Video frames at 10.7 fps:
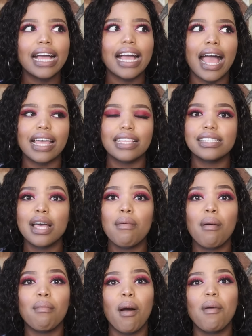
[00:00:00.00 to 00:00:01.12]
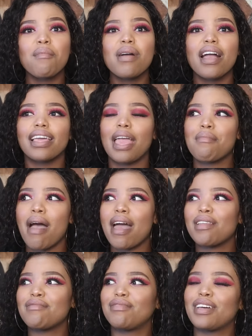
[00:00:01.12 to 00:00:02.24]
Guys, my mom came out
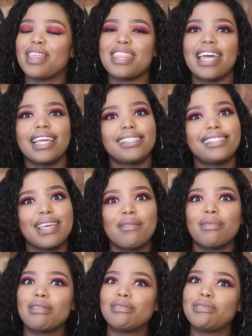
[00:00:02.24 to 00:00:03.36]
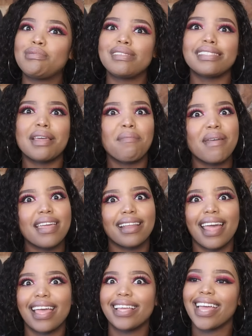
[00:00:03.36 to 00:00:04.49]
of that ATM two-stepping,
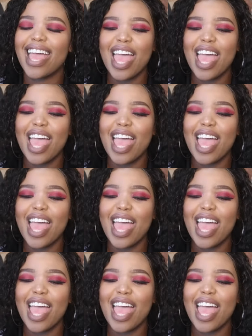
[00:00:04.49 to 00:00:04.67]
like,